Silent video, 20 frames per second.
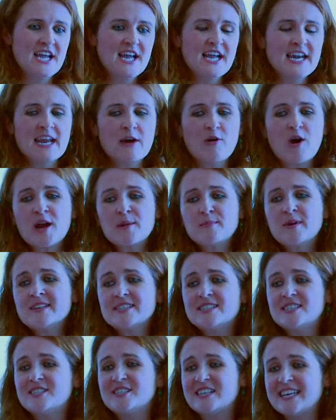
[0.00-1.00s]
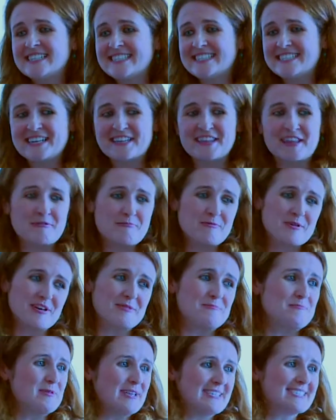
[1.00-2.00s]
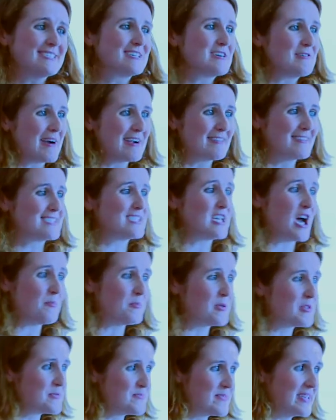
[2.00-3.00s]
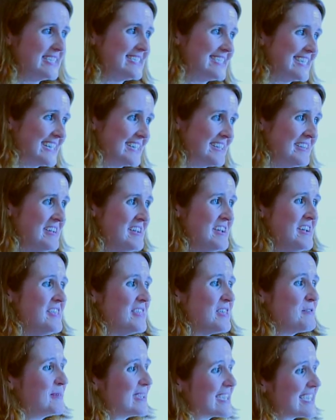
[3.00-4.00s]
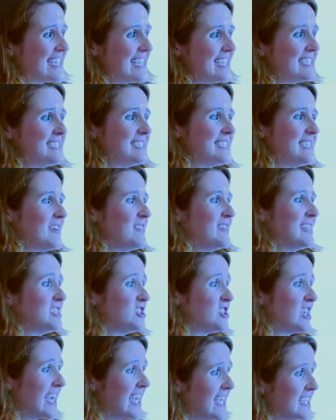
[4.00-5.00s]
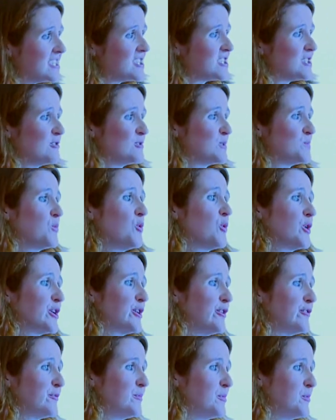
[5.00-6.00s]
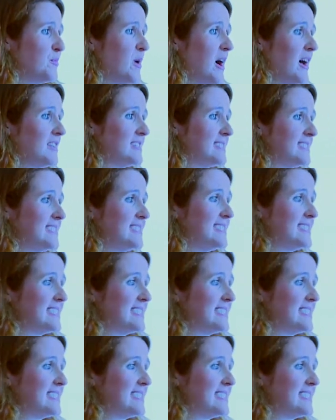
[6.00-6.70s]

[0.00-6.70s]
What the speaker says: Now, I'm not suggesting that we should go out and topple the media, that we can necessarily change those poor government policies